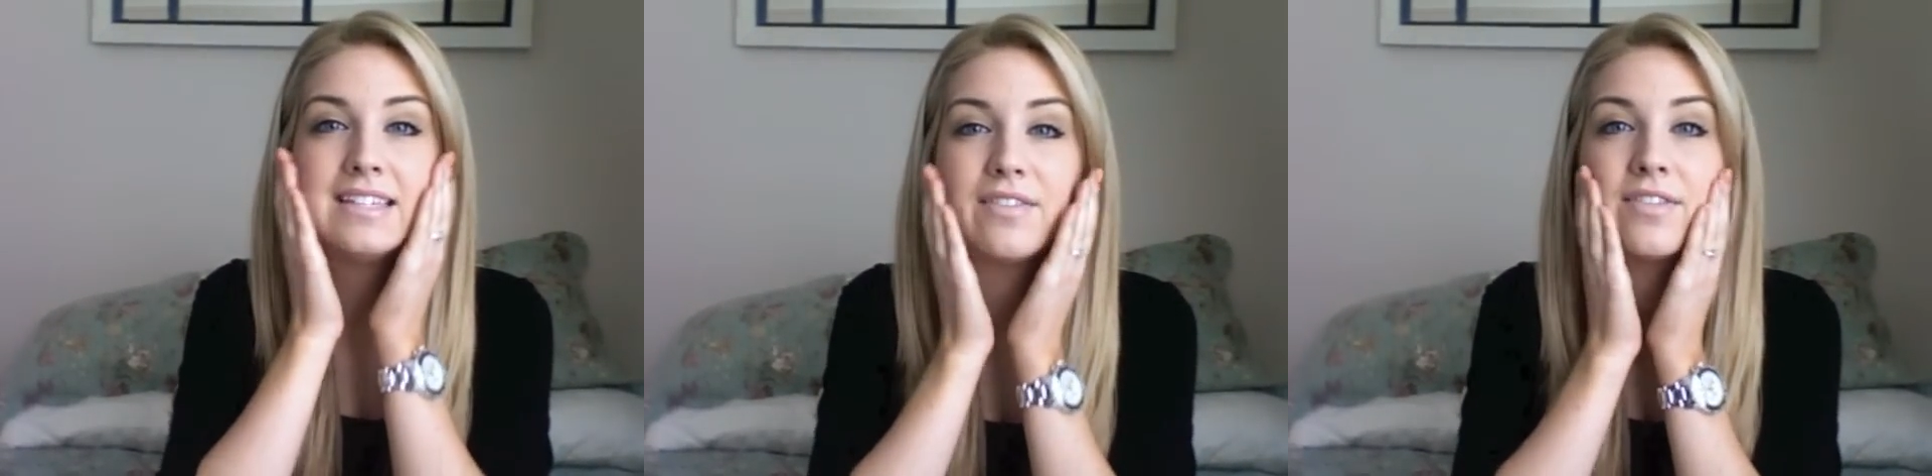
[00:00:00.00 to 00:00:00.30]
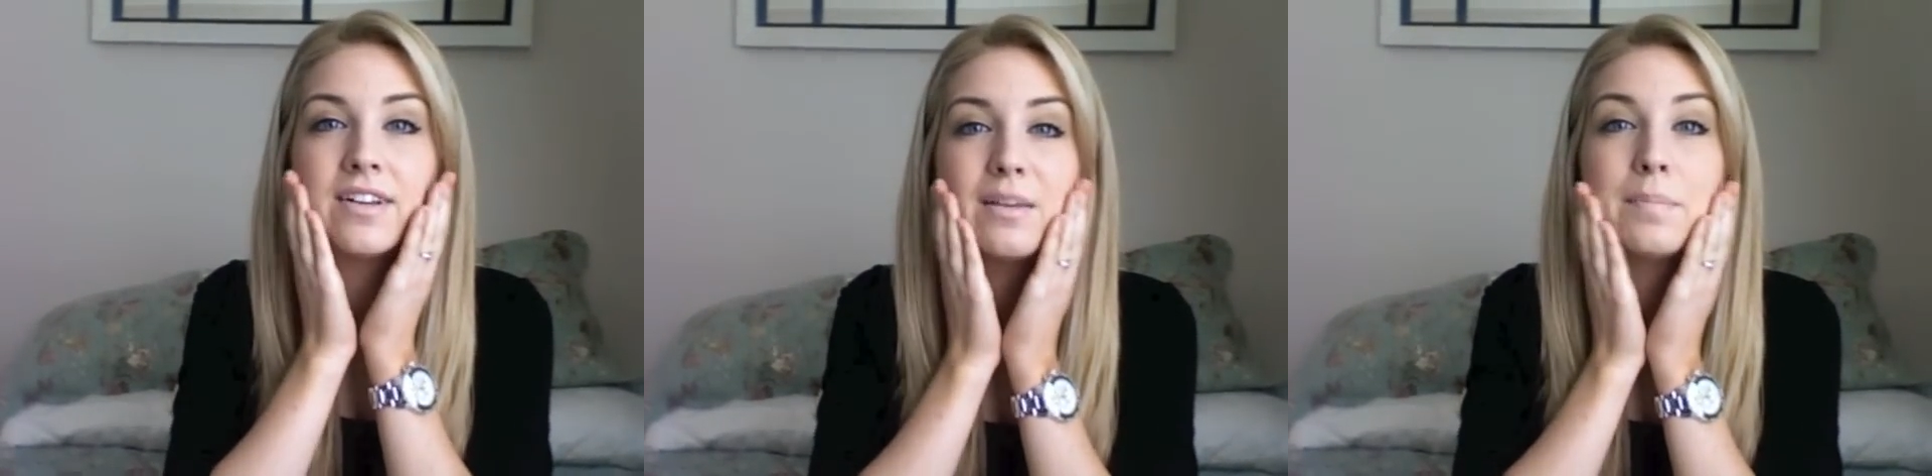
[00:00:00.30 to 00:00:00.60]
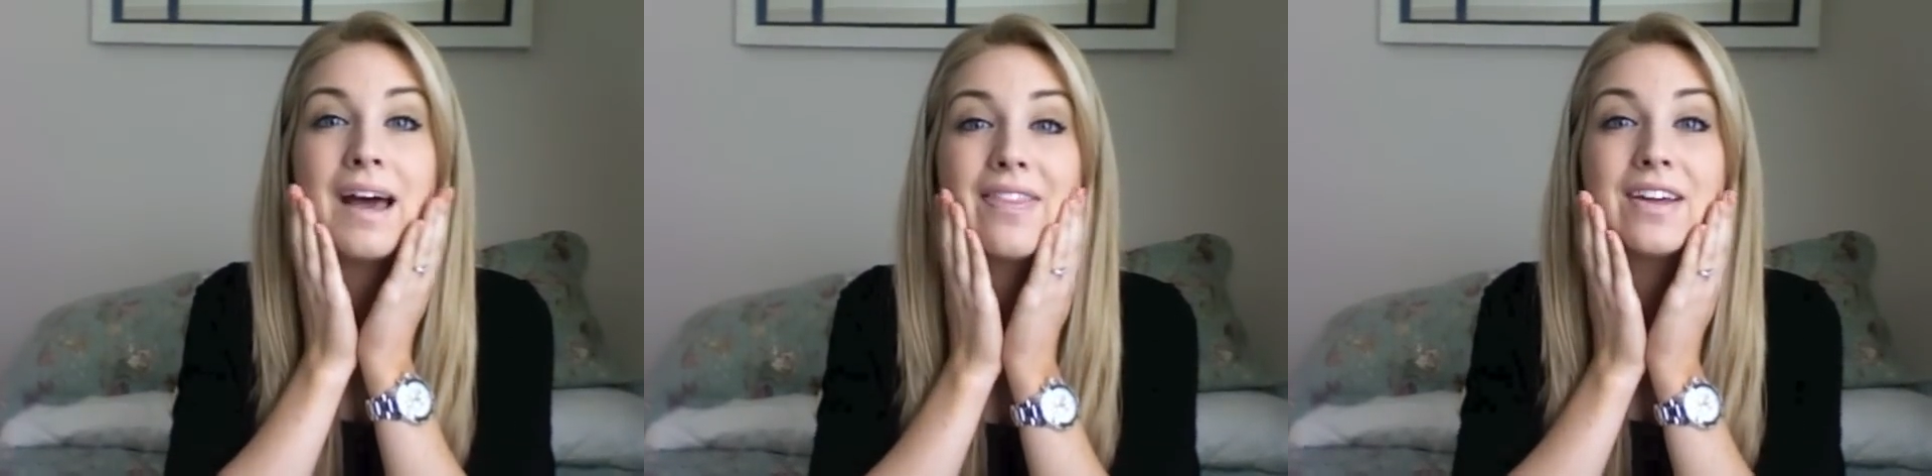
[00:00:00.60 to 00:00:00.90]

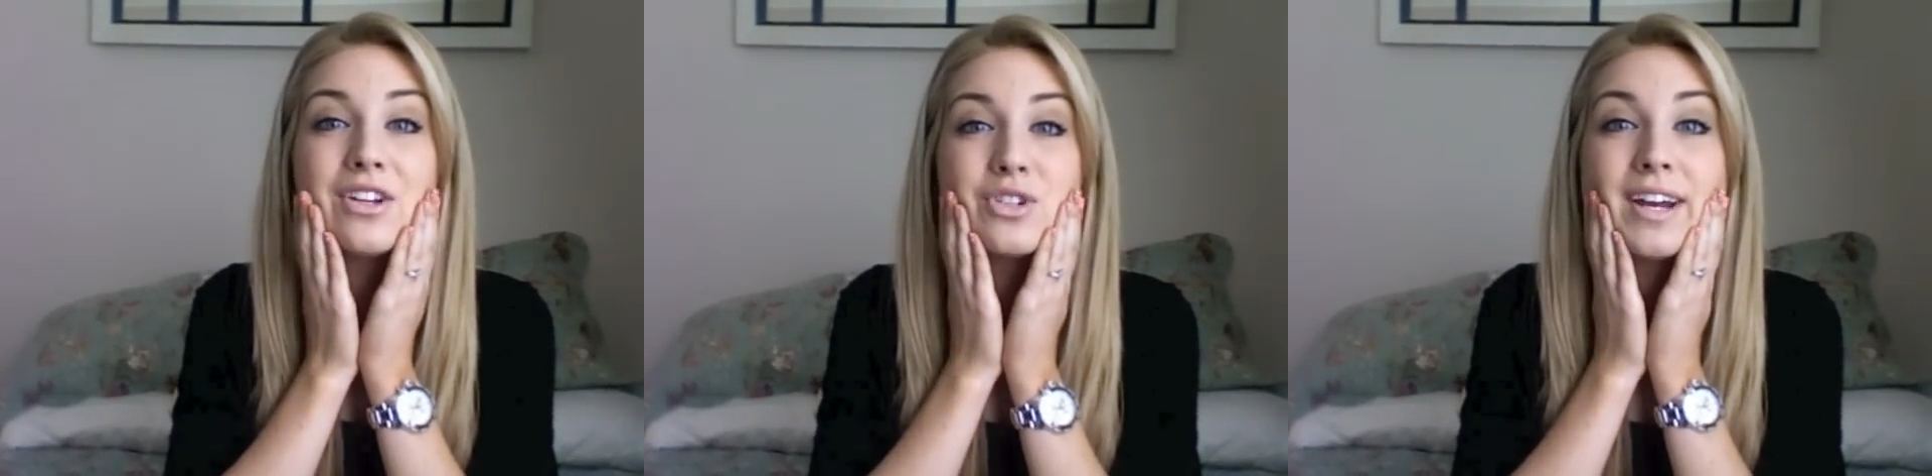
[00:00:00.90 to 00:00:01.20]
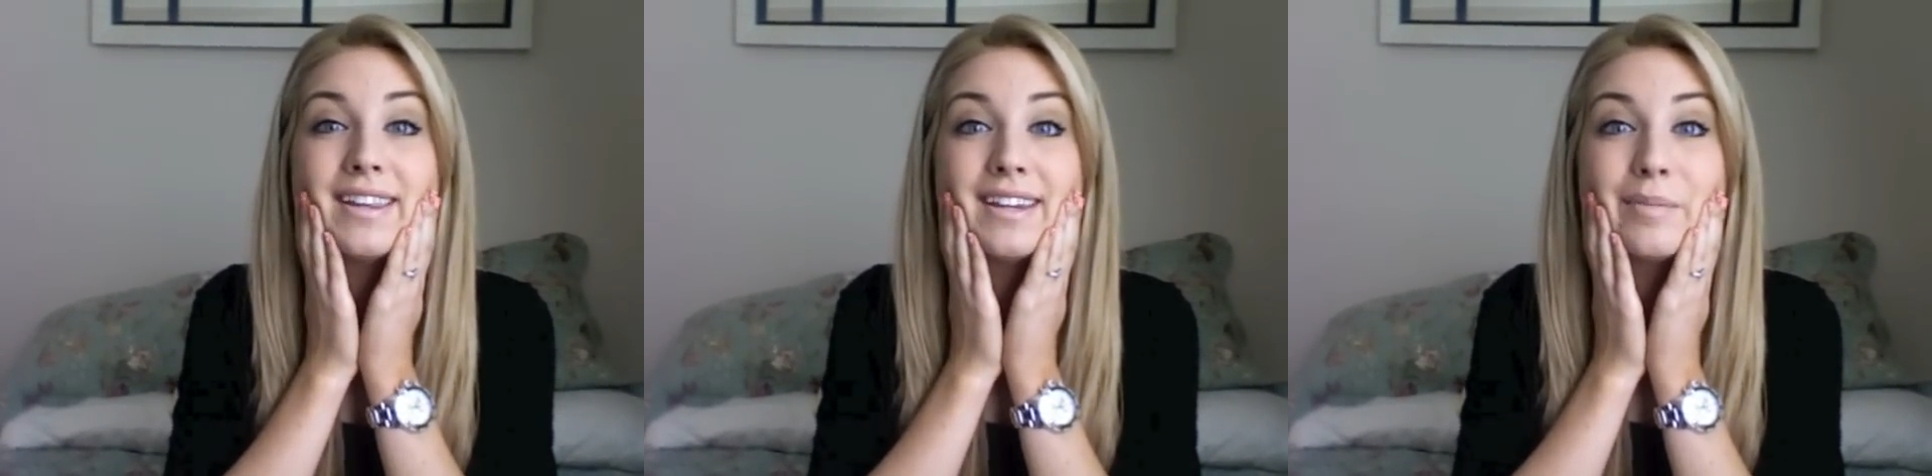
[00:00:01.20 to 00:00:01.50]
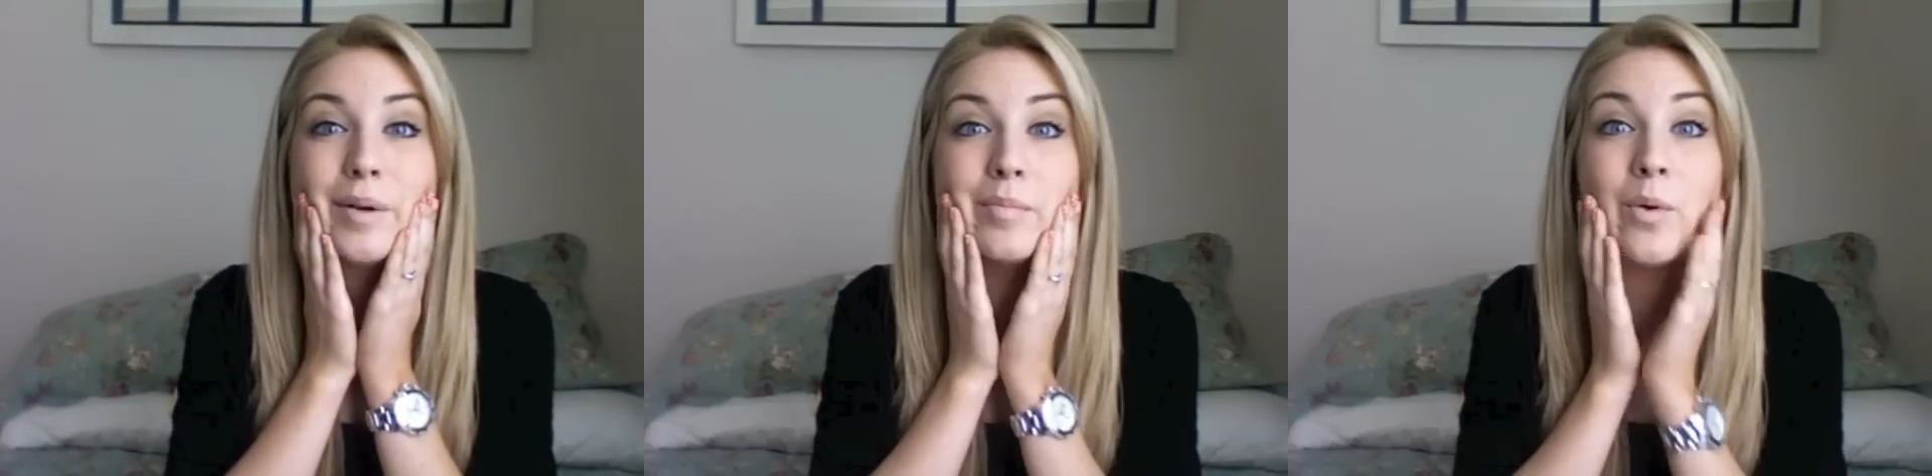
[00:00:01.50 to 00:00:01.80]
definitely pat that dry a
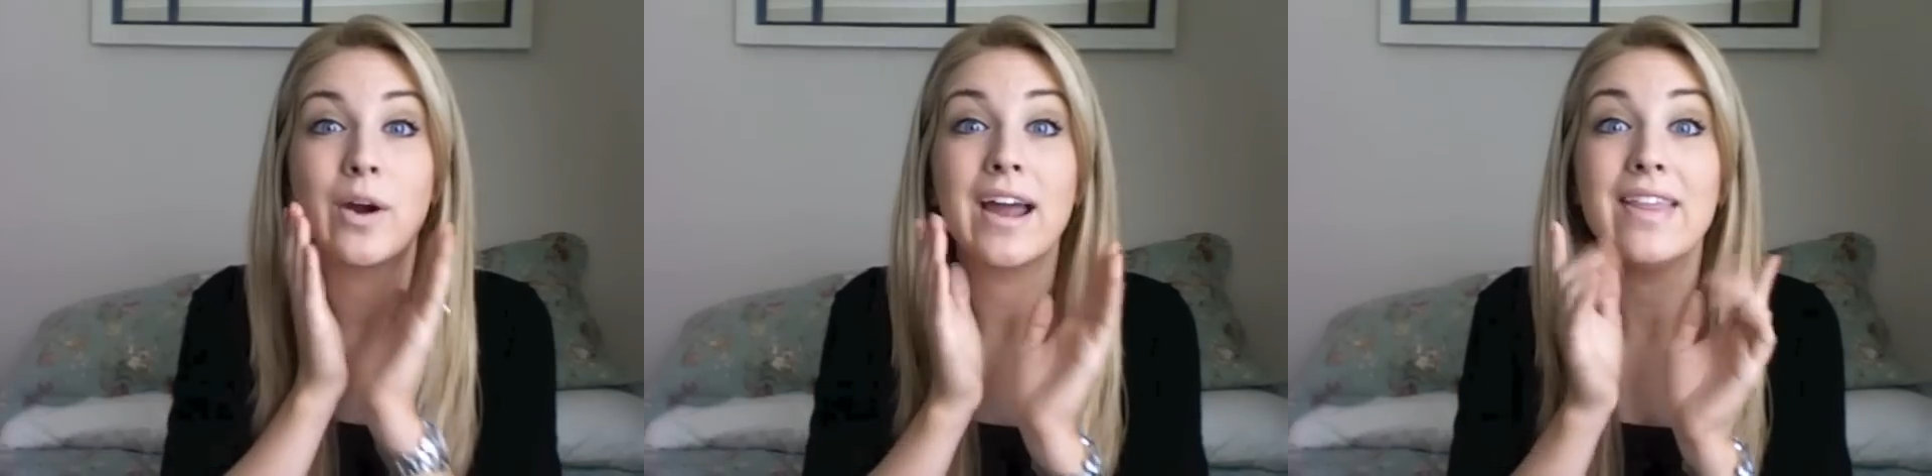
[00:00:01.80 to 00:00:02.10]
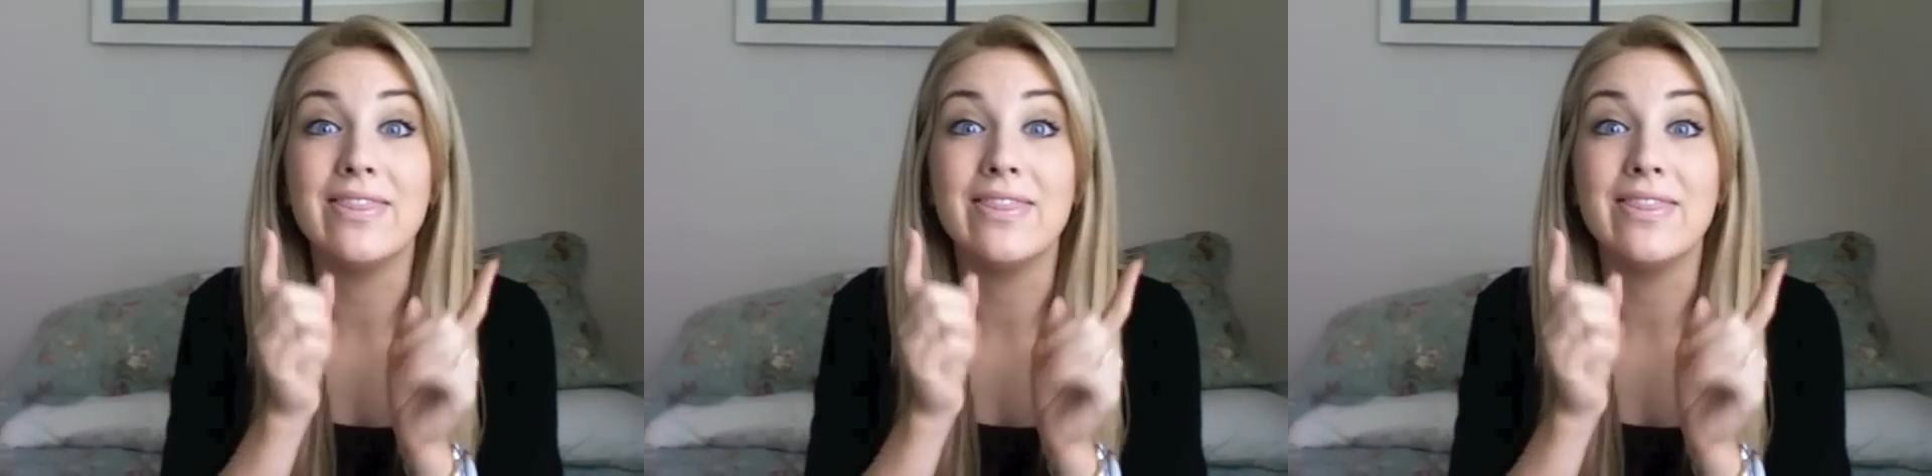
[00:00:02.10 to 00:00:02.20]
little bit more.